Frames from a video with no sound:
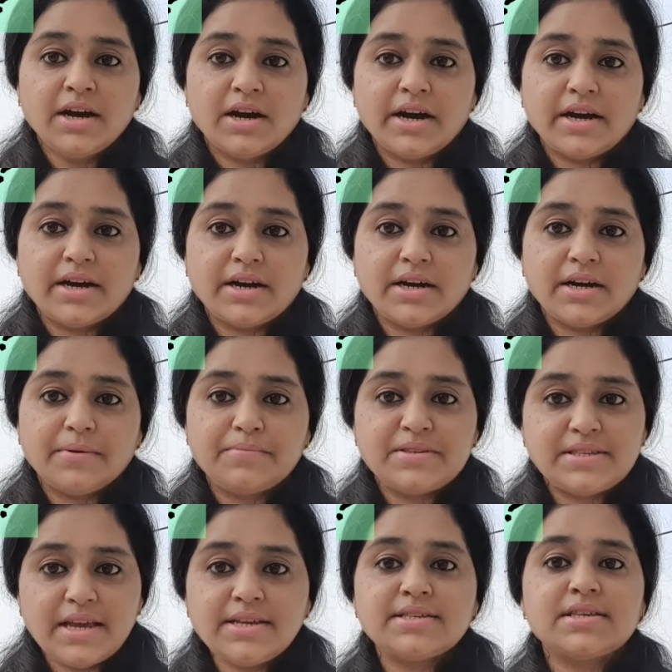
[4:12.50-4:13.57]

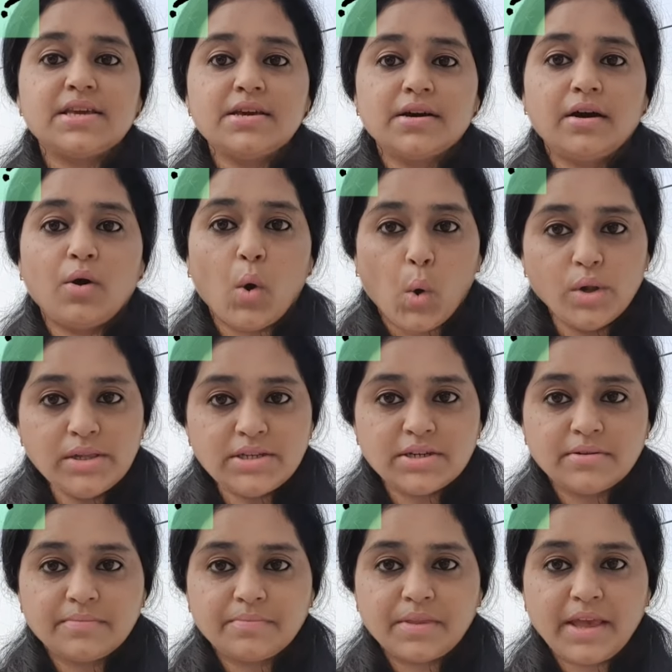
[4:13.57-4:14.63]
6-year-old
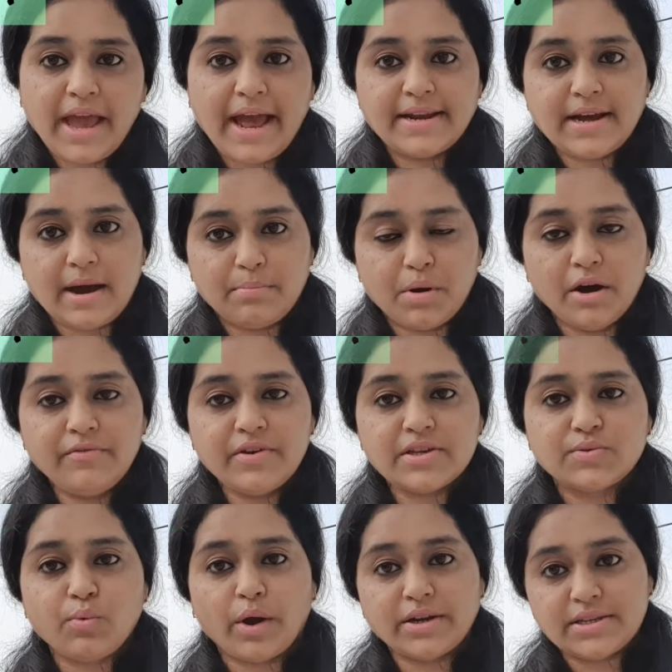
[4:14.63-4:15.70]
and above
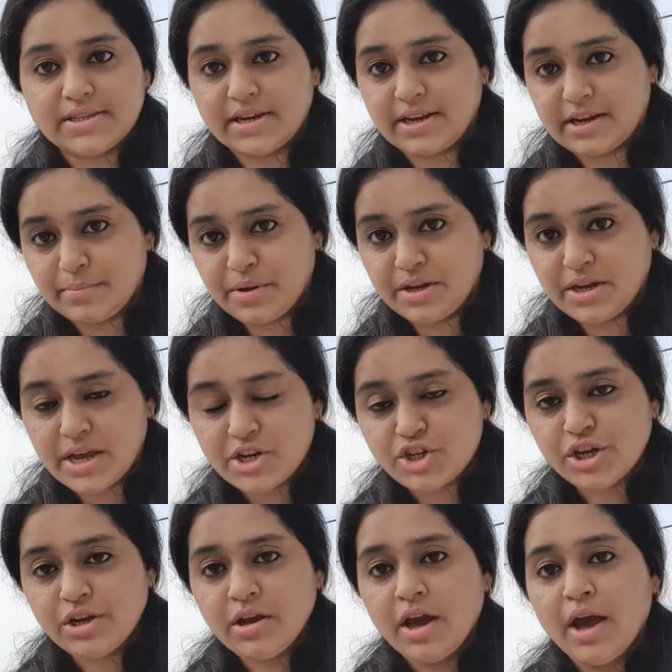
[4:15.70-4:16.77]
is what is the
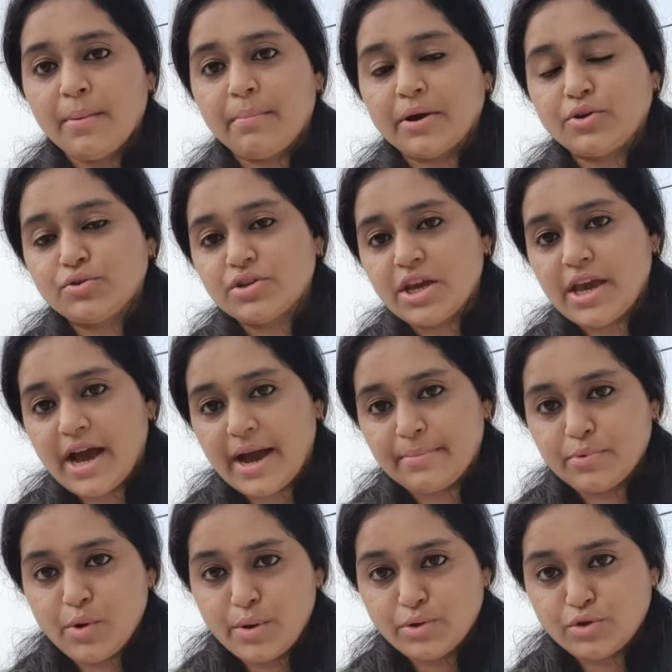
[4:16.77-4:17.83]
recommendation. But today
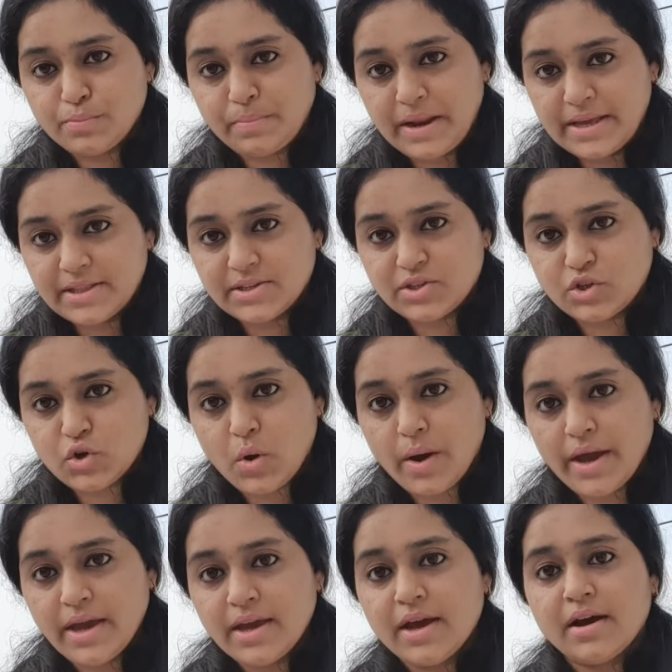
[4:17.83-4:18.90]
I'm going to play this
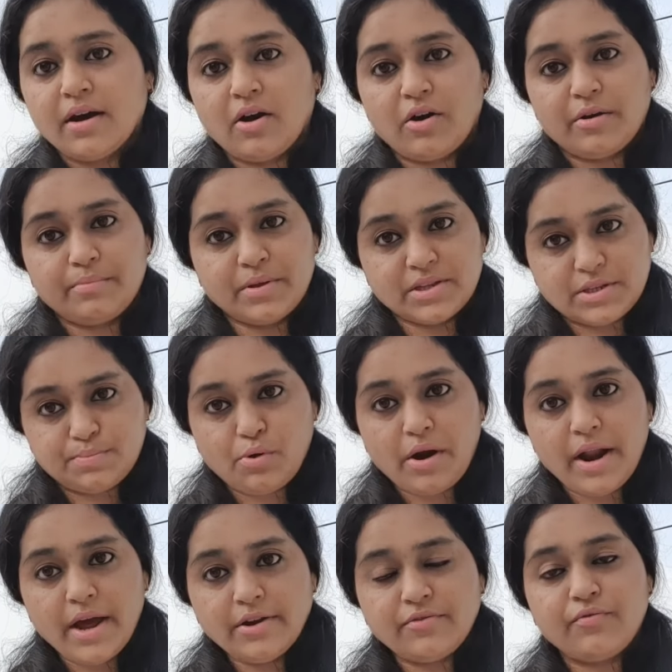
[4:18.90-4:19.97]
toy or this
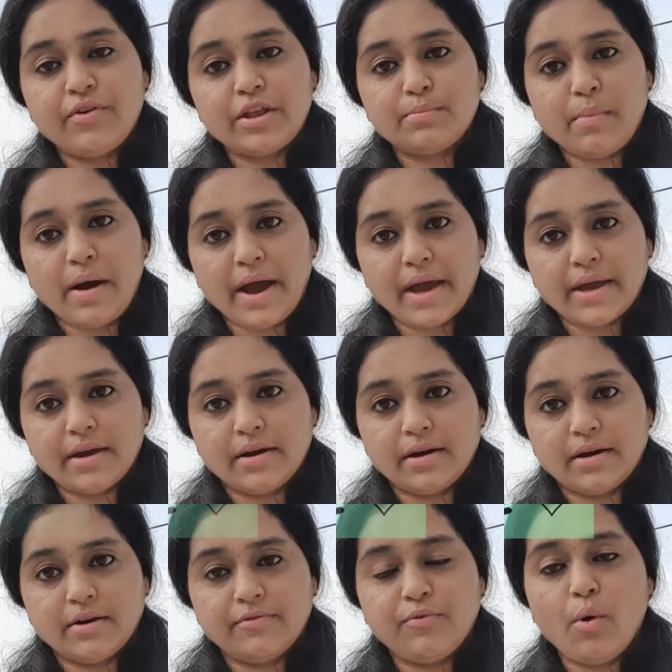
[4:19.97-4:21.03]
product with my
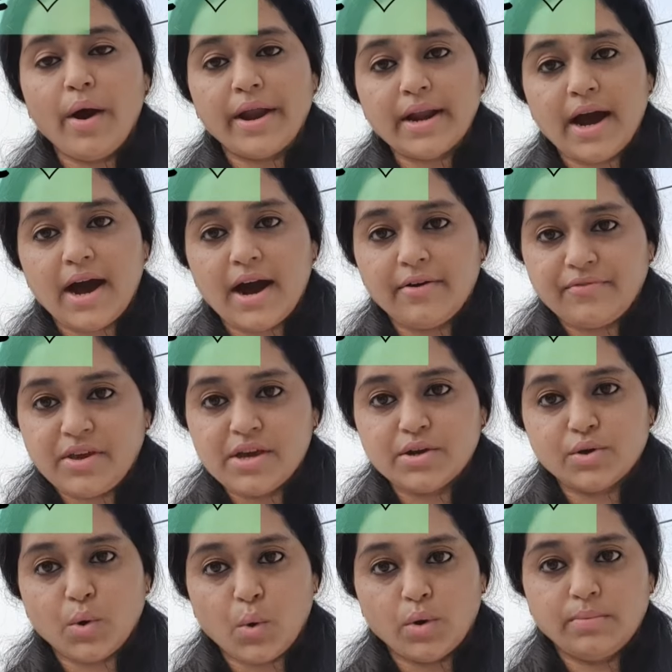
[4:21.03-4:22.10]

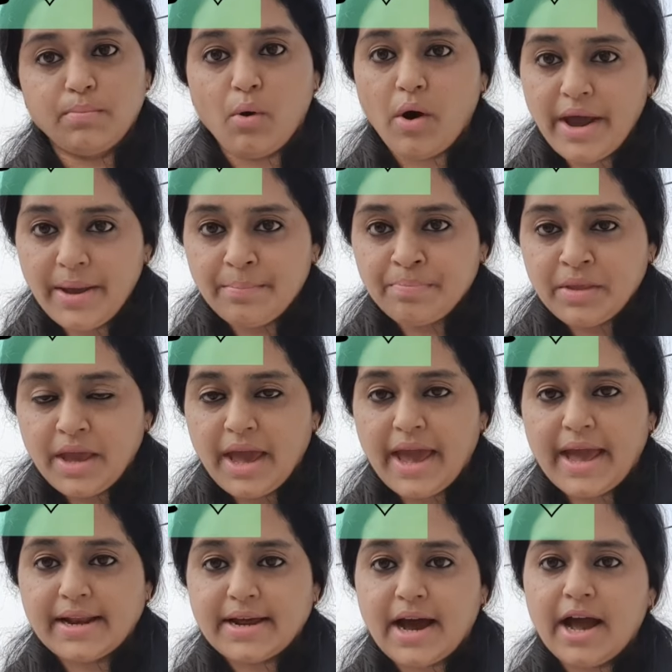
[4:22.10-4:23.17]
4.5-year-old boy,
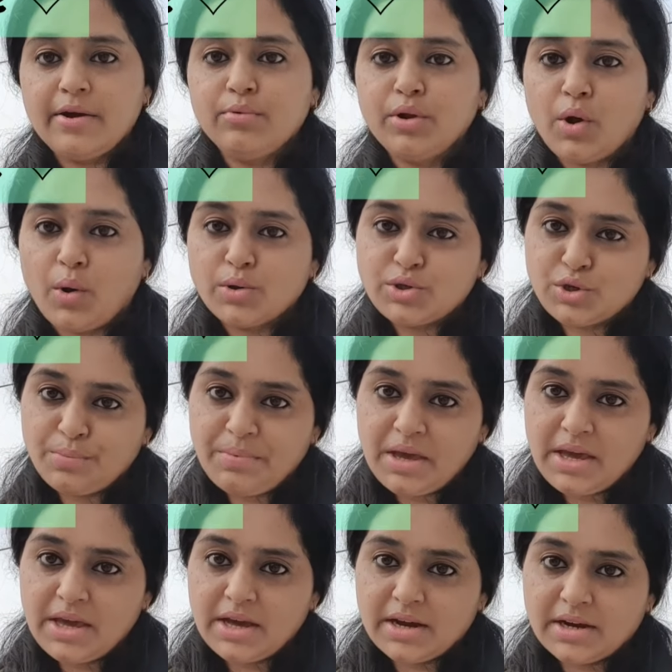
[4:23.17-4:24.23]
and I will also be